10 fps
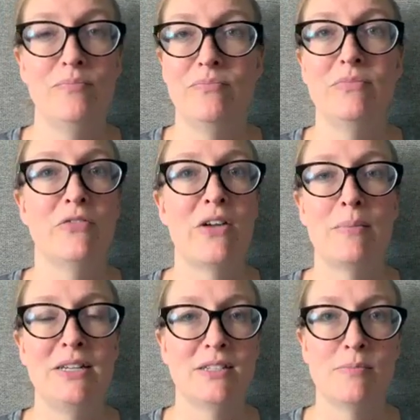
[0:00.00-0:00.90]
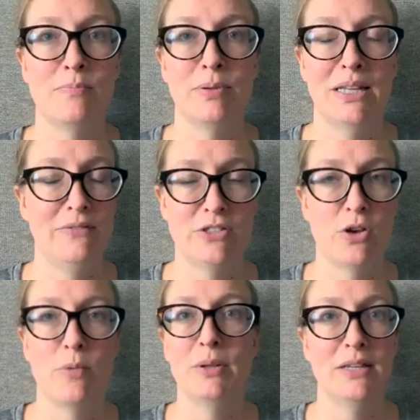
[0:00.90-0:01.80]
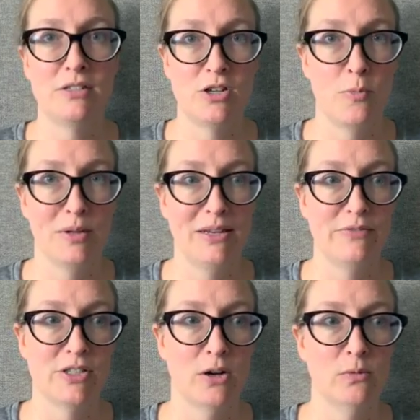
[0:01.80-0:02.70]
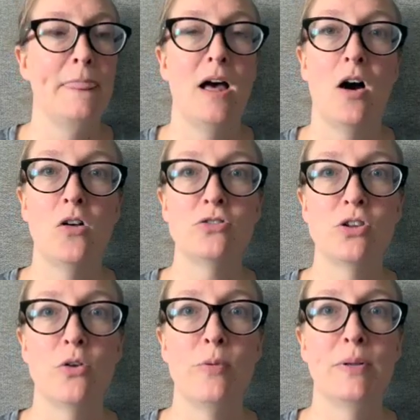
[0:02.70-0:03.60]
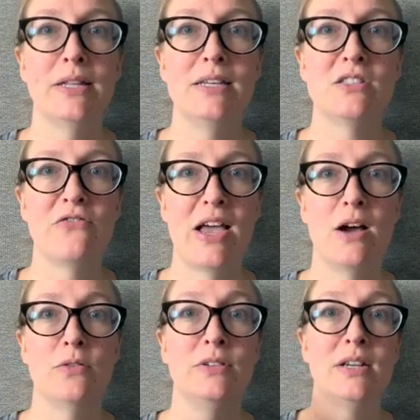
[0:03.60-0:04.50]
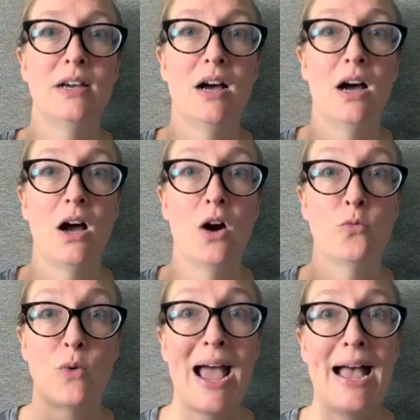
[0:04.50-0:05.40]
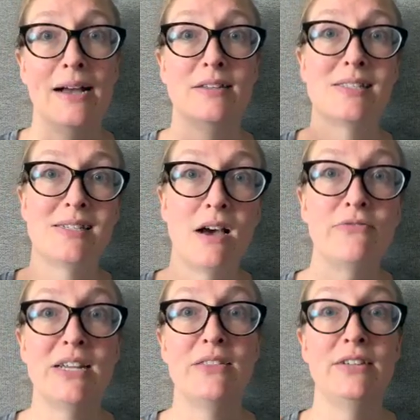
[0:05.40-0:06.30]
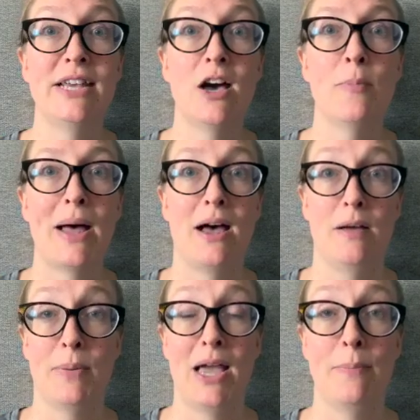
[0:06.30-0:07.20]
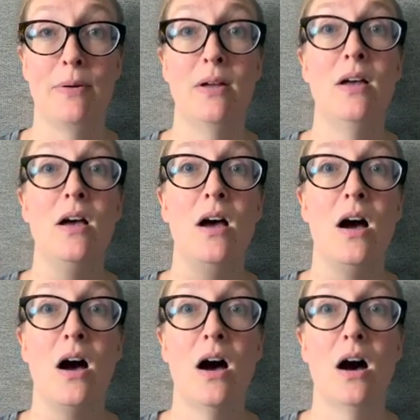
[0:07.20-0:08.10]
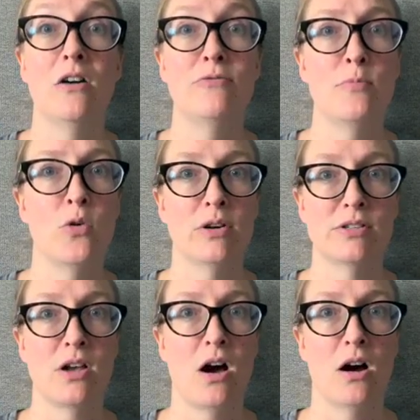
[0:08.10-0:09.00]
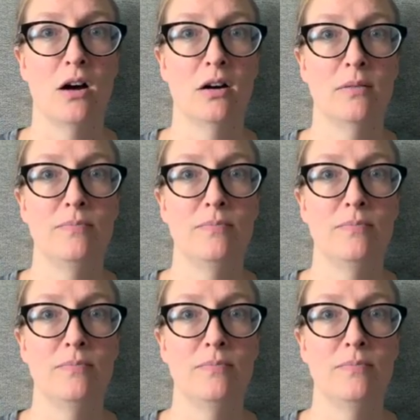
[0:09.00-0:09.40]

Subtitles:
The family doesn't believe so. The police don't believe so. Also, the police found a rag stuffed in the tailpipe of Maura's car.